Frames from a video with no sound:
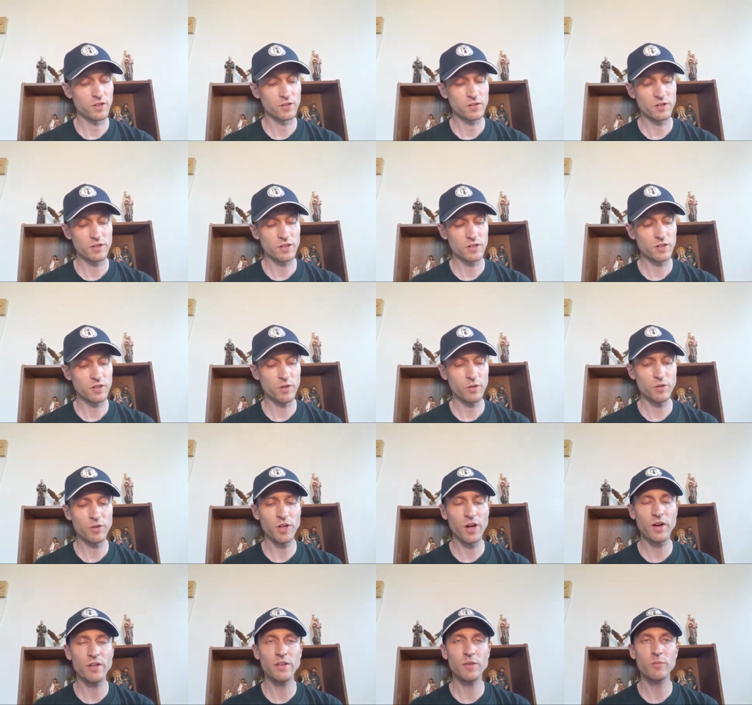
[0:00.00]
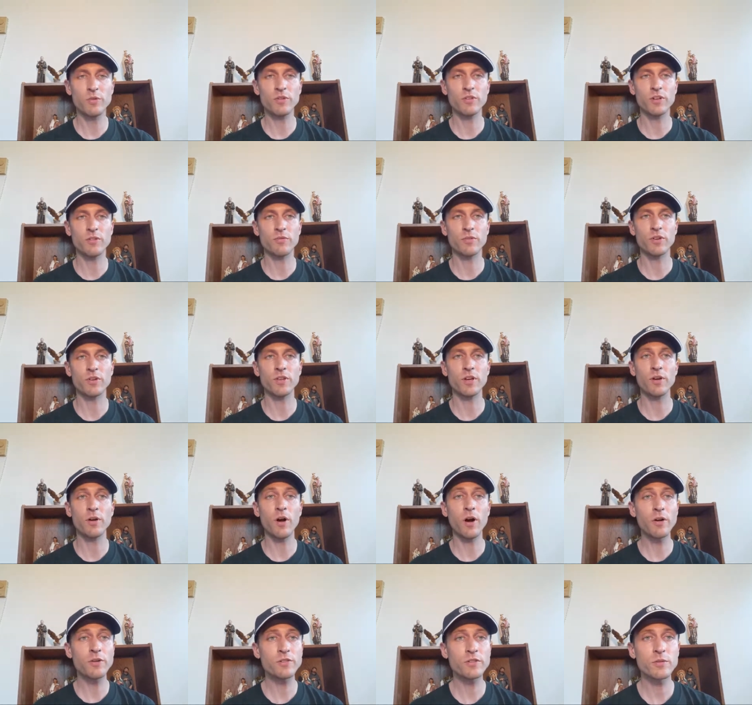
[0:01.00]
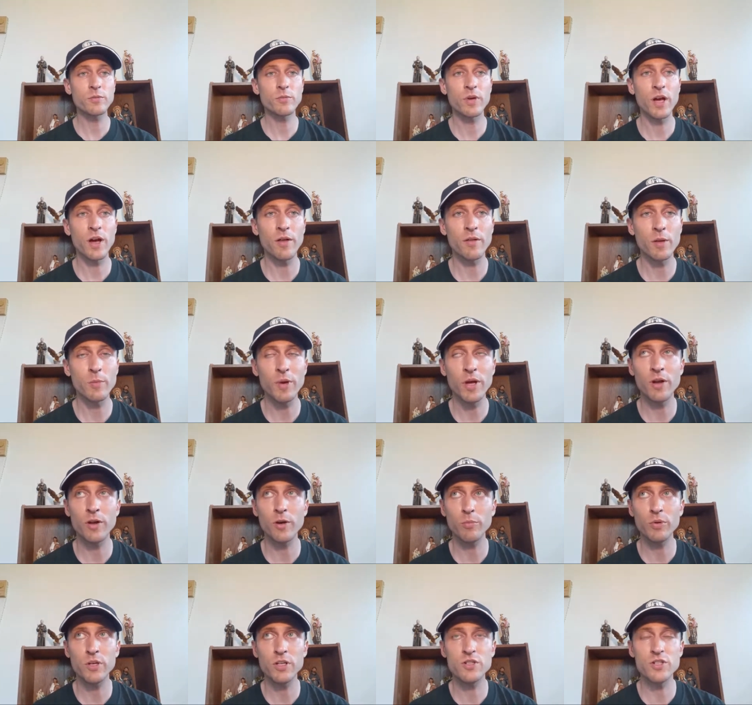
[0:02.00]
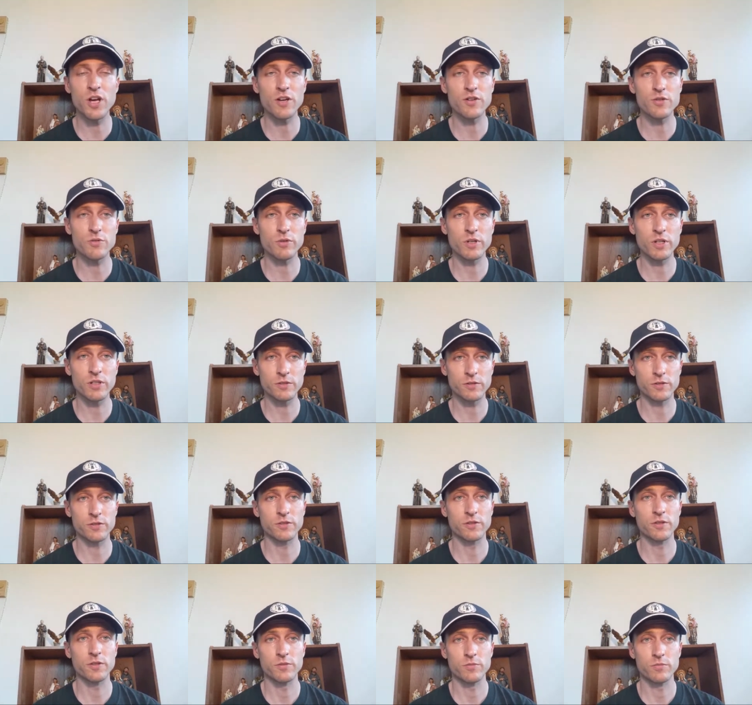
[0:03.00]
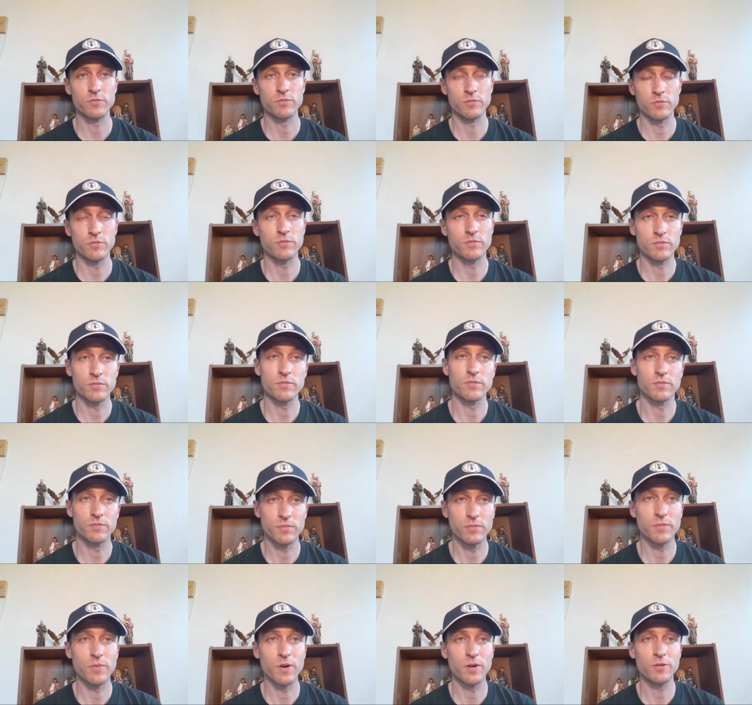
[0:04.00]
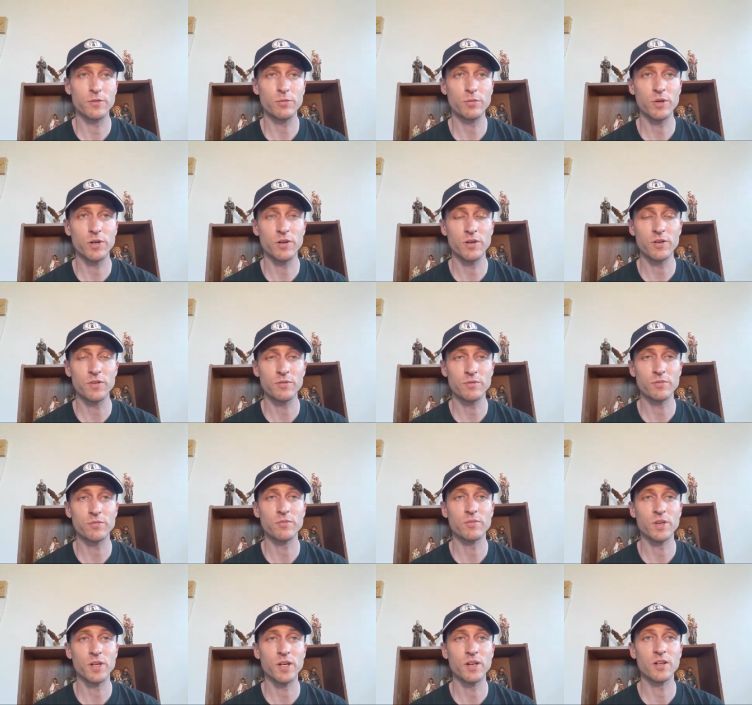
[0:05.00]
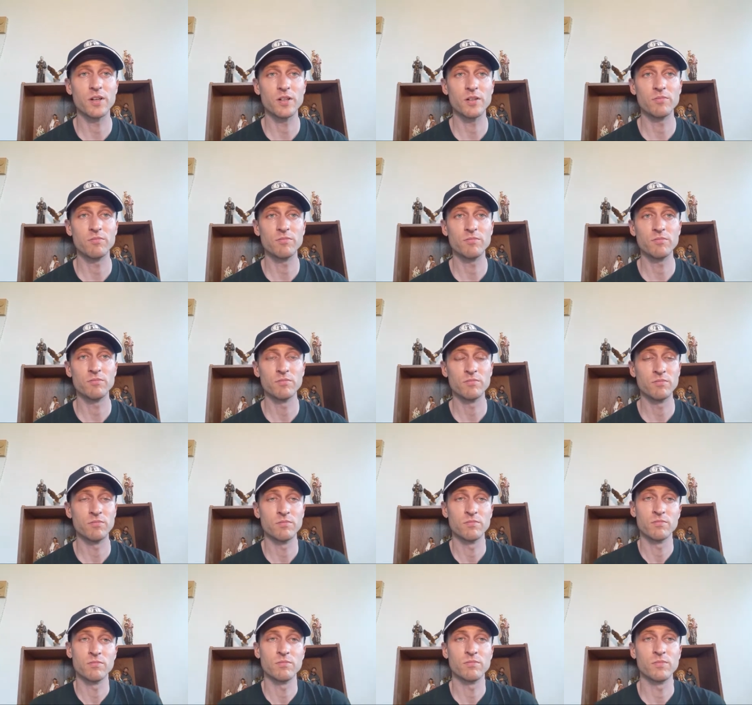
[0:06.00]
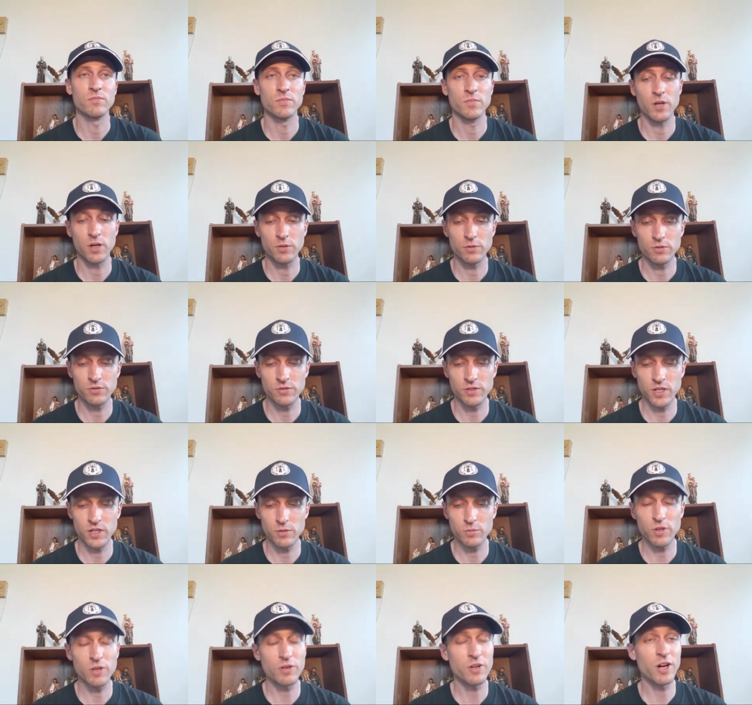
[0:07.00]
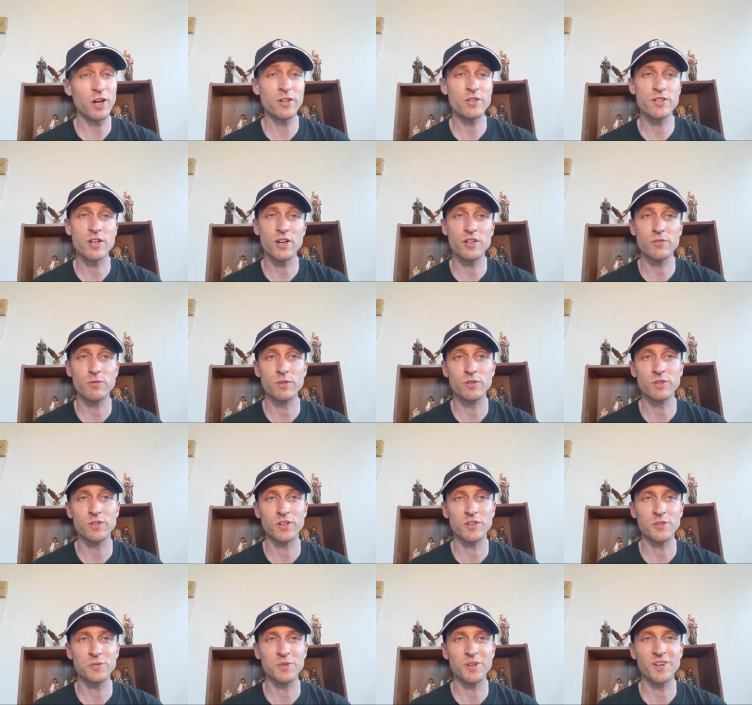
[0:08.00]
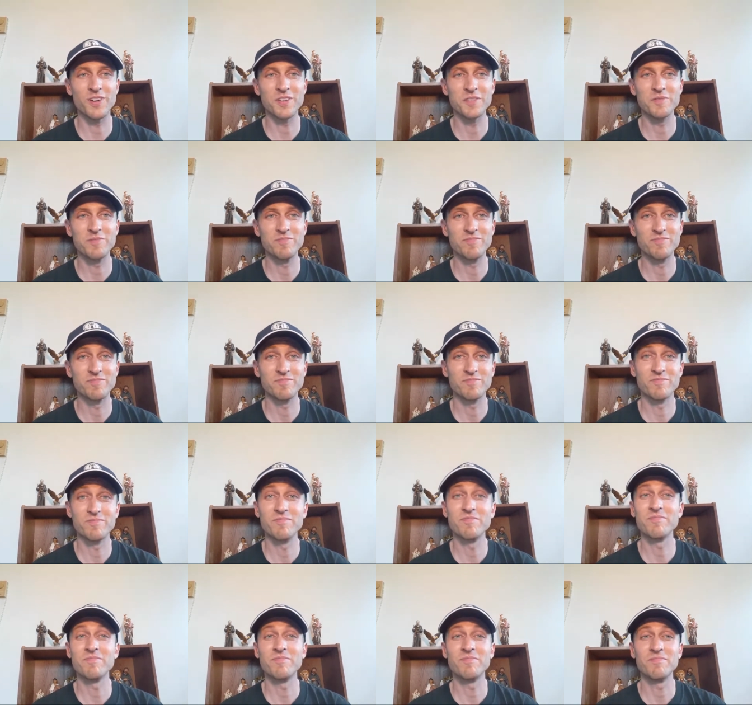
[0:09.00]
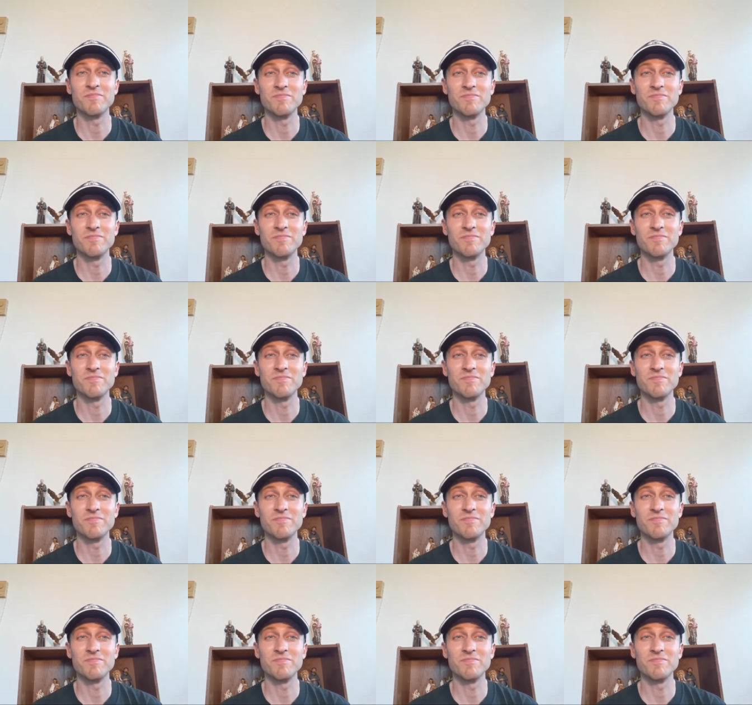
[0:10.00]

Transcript: you know, a lot of them are different. There are some LMNOP Jesuits on Twitter. Um, understandable. A lot of Jesuits on Twitter. Hmm.